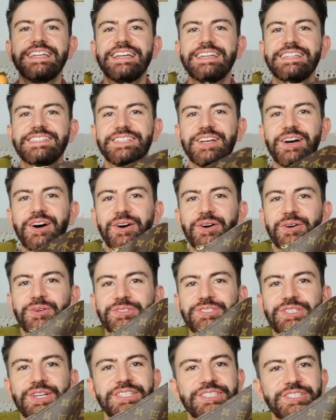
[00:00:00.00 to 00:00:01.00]
years
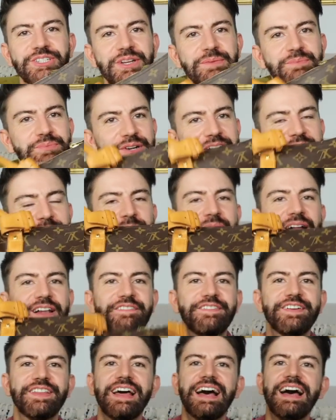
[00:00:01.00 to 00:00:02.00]
old. So it's doing pretty
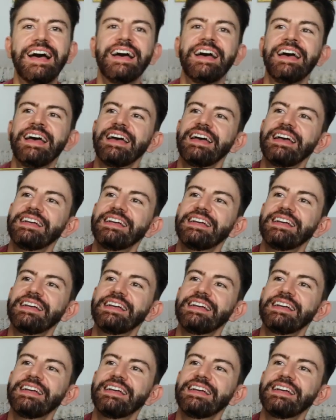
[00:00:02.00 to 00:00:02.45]
well for that.